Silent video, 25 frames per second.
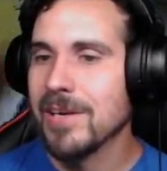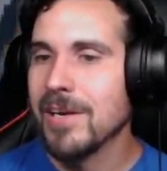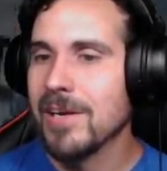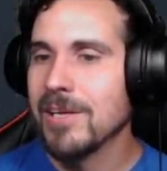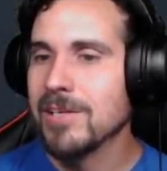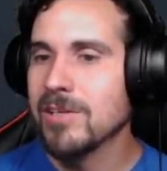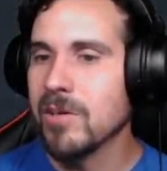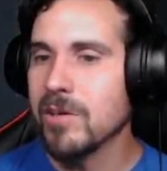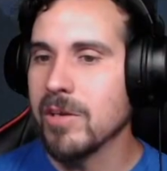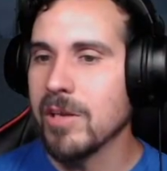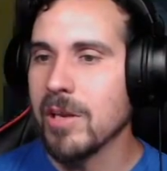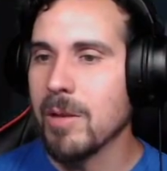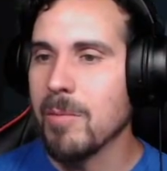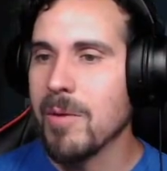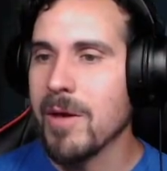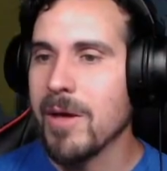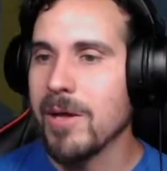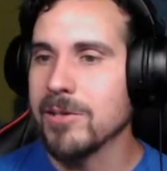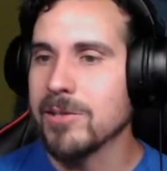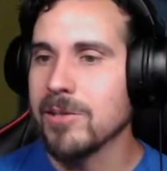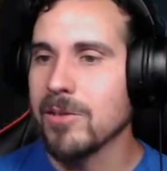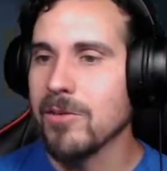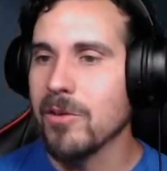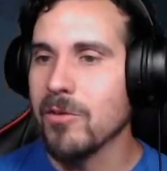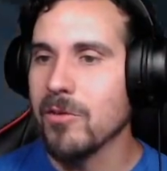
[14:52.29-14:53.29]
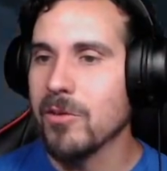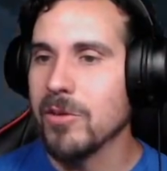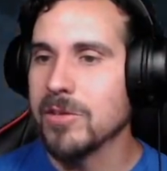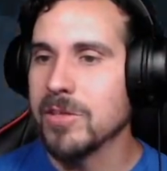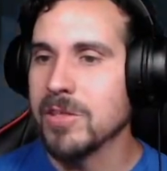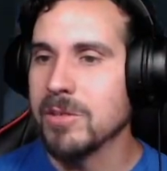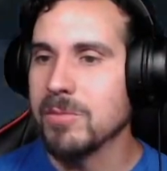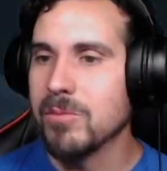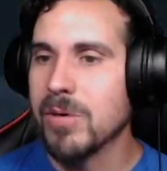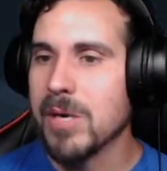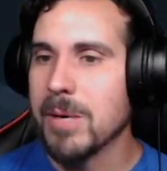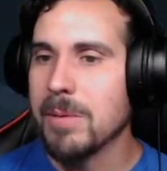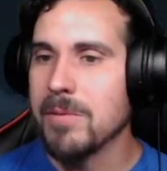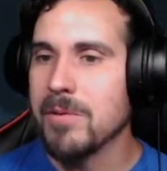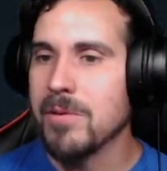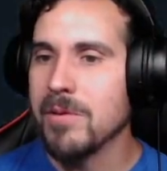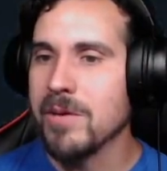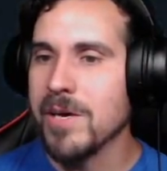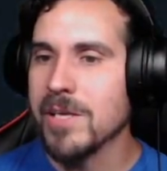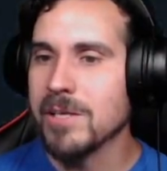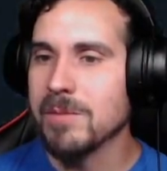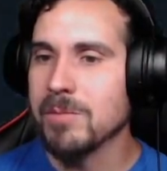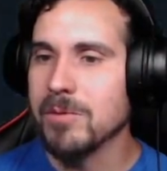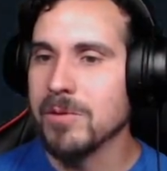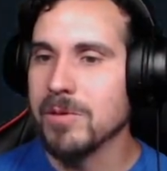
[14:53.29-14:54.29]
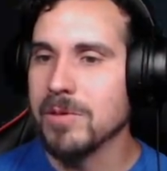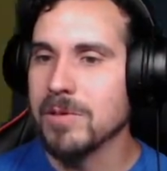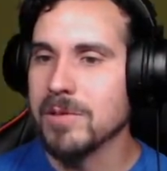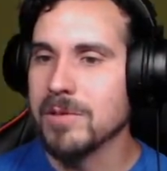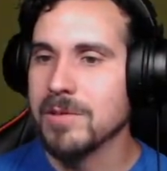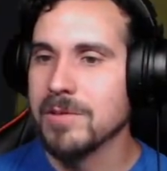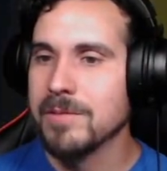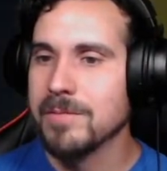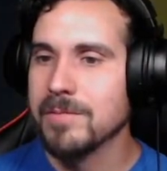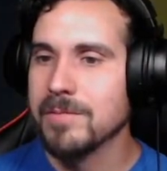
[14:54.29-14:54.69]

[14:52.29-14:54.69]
I can imagine that this is probably the last person.